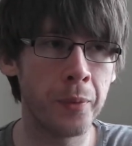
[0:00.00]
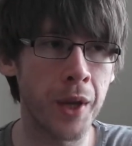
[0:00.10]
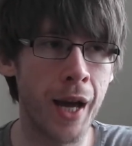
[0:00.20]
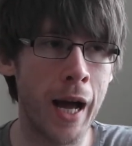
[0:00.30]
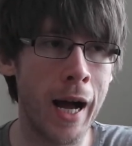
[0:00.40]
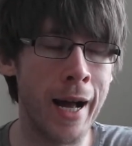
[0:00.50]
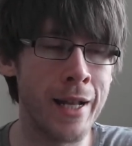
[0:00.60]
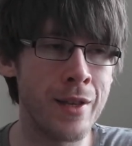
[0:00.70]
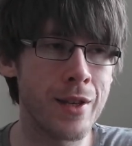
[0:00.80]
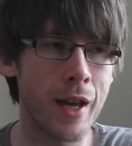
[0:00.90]

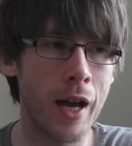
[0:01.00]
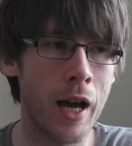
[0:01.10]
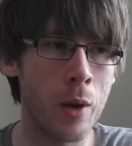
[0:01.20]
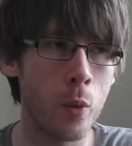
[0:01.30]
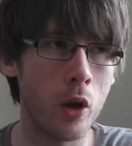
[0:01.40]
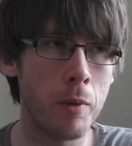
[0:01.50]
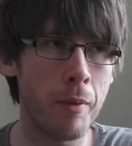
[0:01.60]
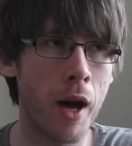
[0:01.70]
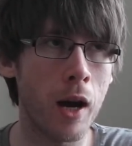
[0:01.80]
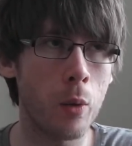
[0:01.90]
And I will be
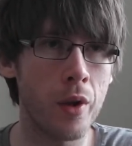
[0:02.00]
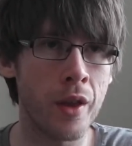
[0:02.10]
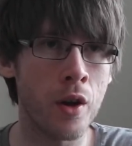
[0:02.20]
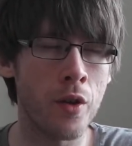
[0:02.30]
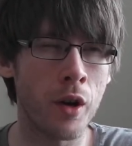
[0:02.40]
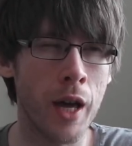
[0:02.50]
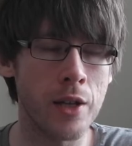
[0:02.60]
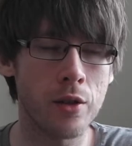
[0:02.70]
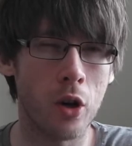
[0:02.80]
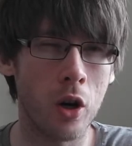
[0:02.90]
back with another
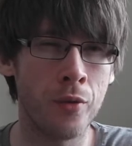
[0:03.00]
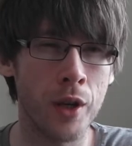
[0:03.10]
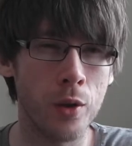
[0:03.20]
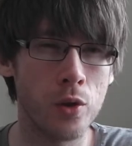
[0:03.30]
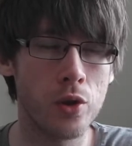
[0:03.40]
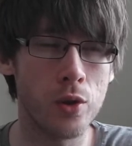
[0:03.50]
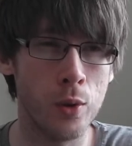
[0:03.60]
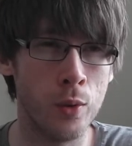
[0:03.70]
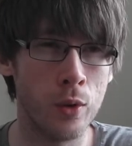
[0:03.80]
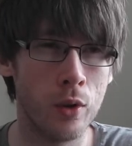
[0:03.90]
Let's Talk video
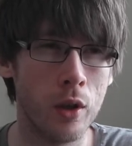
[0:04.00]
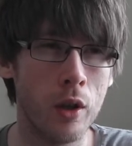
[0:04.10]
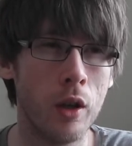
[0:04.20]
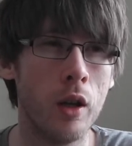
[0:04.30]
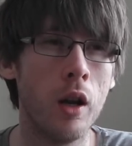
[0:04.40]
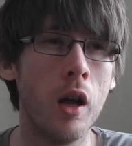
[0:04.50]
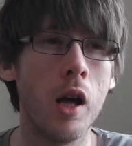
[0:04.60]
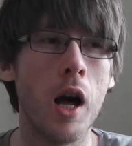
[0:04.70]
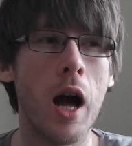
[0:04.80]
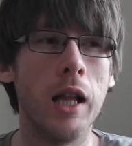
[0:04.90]
soon.
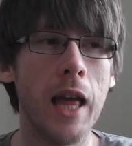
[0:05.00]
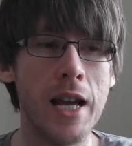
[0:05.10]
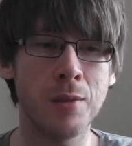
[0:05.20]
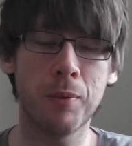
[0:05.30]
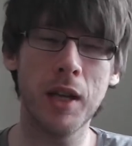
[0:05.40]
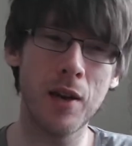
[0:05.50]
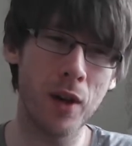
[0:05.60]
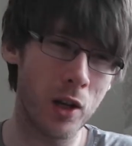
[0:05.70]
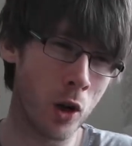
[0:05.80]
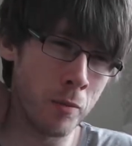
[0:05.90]
A Let's Play
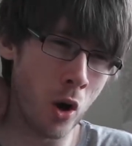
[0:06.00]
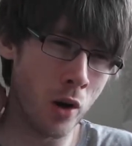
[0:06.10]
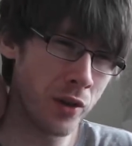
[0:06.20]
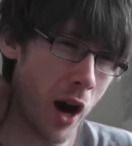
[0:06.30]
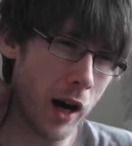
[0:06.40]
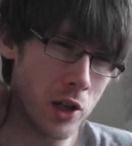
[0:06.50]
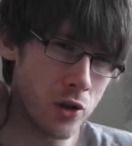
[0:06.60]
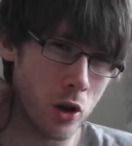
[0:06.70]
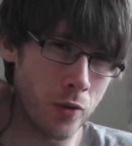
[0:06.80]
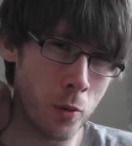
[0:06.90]
video, I'm not entirely
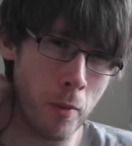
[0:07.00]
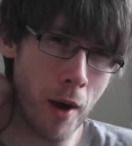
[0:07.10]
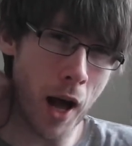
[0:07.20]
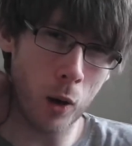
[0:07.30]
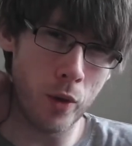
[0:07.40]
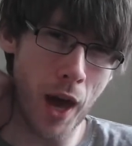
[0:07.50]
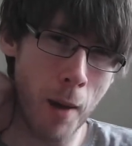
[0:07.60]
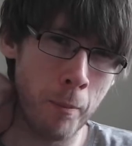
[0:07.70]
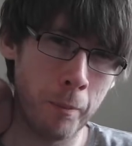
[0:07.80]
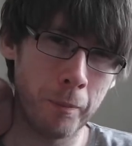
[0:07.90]
sure if I'll be back with
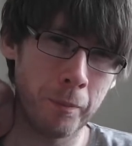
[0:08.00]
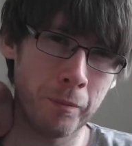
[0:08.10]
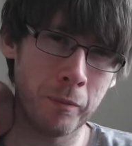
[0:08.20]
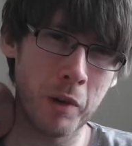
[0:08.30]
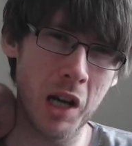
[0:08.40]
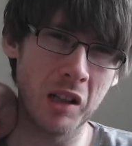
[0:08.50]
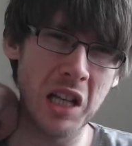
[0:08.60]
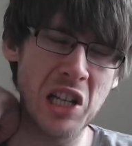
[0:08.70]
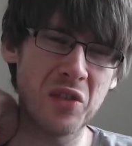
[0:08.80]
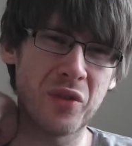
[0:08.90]
them, at
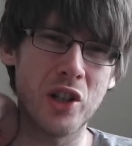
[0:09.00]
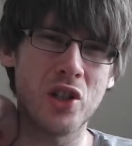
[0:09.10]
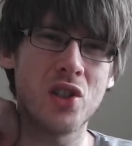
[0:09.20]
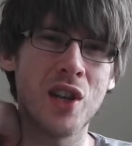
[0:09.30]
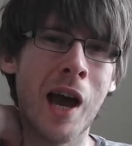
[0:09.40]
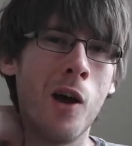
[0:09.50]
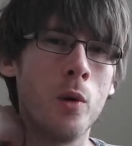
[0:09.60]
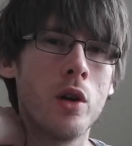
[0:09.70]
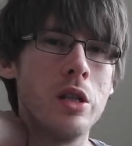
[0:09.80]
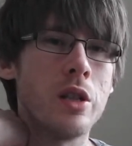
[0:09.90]
least for just now,
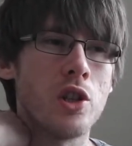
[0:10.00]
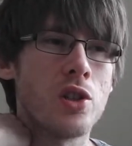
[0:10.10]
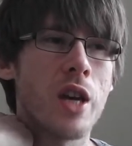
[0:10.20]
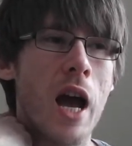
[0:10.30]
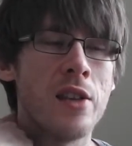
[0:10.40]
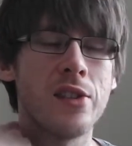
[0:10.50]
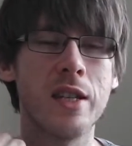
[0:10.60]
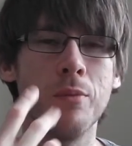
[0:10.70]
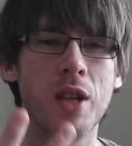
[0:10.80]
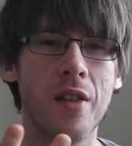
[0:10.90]
because I just can't
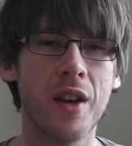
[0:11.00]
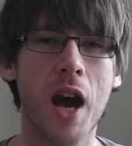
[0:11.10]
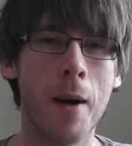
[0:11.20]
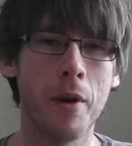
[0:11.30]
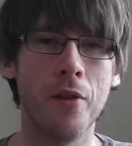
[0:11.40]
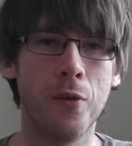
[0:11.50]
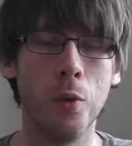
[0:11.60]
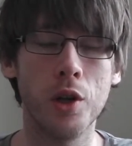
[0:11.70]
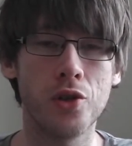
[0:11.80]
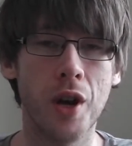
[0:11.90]
seem to get the camera
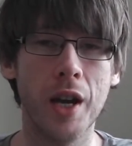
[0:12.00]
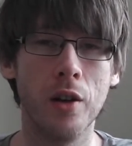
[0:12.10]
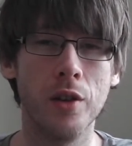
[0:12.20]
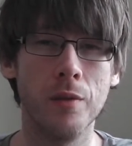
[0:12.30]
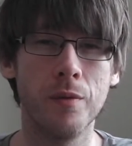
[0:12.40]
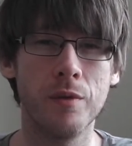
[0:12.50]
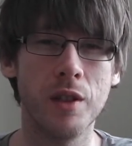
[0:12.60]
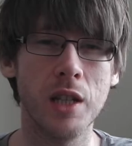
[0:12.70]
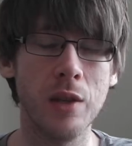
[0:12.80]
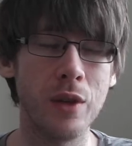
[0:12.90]
focused right on the
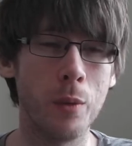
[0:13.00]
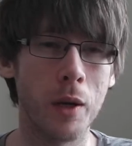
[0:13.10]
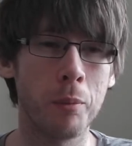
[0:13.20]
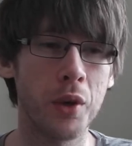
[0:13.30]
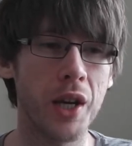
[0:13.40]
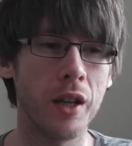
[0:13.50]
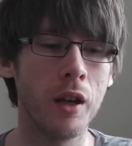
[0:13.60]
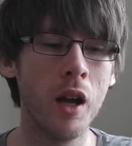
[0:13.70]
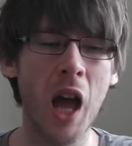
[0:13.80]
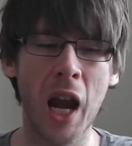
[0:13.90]
TV when I'm playing it.
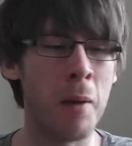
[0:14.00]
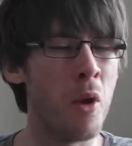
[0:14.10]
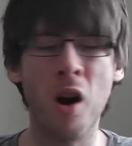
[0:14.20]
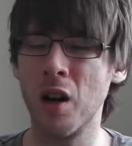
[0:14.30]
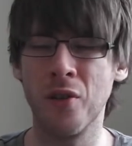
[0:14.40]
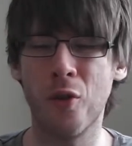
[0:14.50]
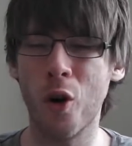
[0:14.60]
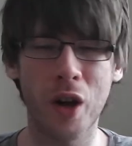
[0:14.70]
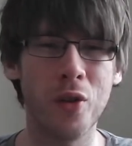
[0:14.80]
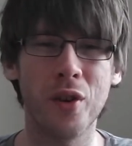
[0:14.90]
And I'm not going to
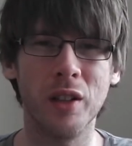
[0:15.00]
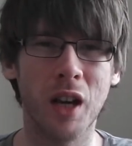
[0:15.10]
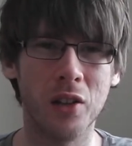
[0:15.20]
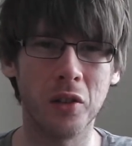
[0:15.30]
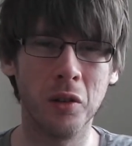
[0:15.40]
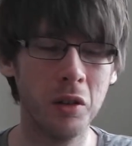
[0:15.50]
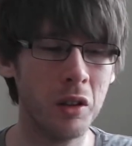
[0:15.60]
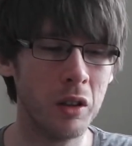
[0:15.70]
fork out for a dazzle.